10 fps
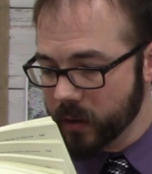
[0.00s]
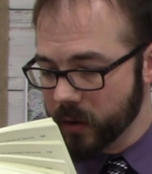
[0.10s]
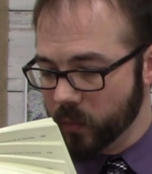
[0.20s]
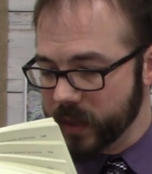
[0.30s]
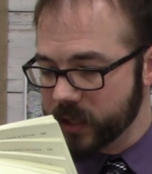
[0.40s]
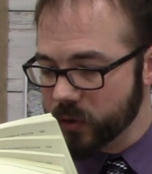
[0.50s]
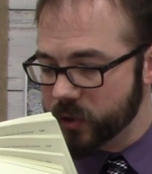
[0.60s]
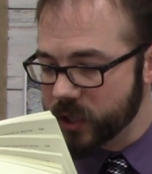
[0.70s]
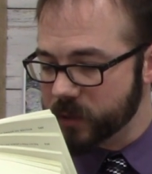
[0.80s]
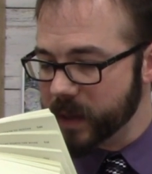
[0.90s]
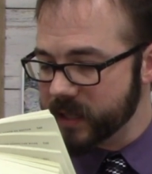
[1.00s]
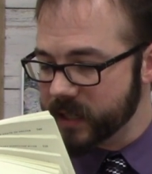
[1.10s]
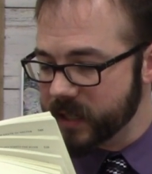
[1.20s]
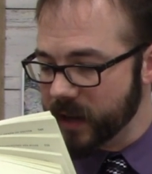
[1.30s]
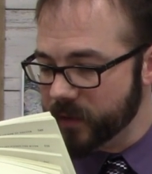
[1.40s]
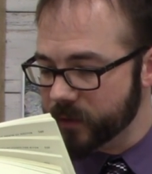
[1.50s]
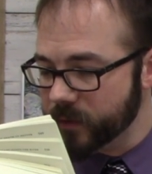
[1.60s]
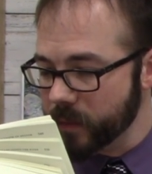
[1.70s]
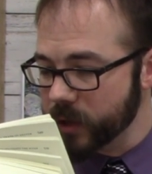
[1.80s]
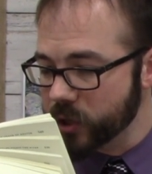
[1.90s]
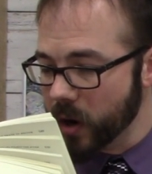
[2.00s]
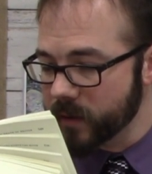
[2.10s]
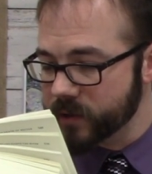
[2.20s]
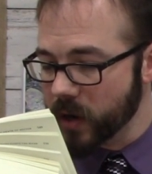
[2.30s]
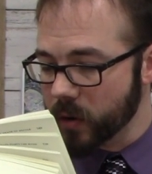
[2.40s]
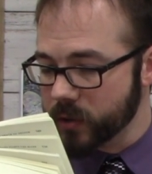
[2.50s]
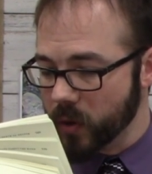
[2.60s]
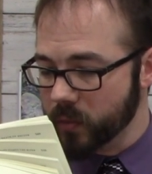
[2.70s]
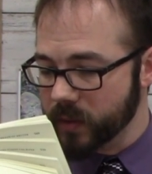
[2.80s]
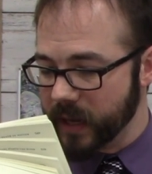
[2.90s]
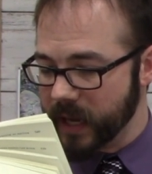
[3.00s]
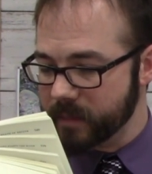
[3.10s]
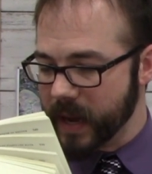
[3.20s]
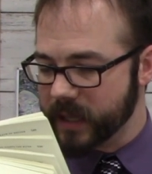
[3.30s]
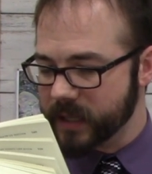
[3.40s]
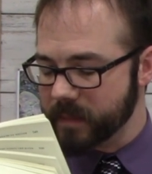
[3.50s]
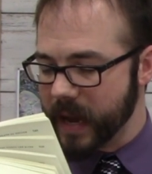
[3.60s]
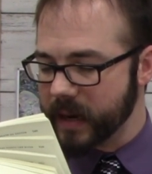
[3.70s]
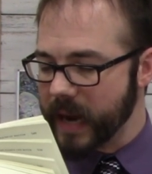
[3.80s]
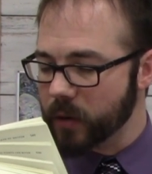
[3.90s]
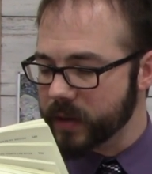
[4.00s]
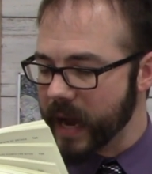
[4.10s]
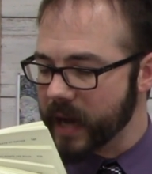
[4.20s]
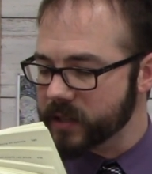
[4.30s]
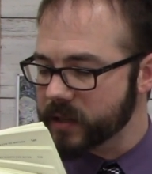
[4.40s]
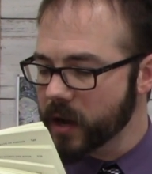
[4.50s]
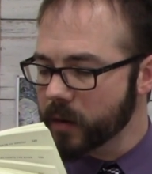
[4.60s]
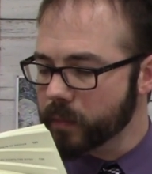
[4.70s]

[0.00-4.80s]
When Zeus dispenses gifts from the jar of sorrows only, he makes a man an outcast.